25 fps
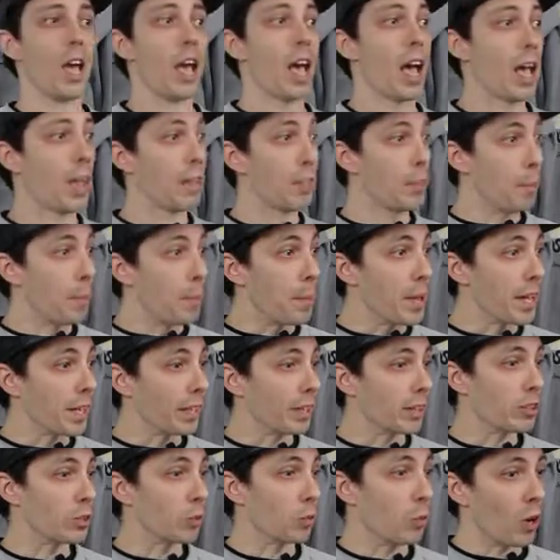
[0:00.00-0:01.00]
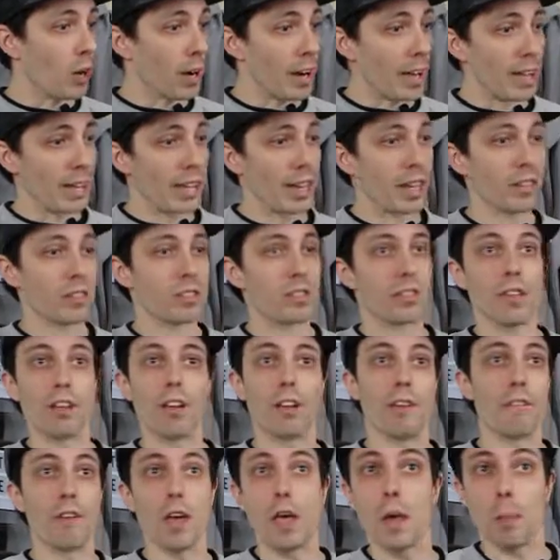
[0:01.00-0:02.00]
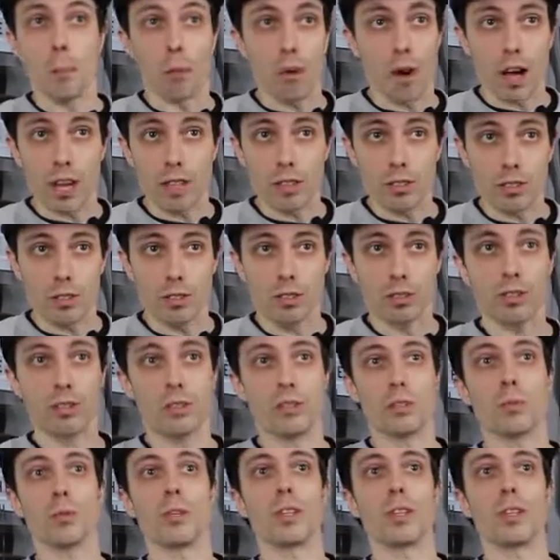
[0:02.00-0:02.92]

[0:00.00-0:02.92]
and the biggest one, I guess, uh, vaporizers.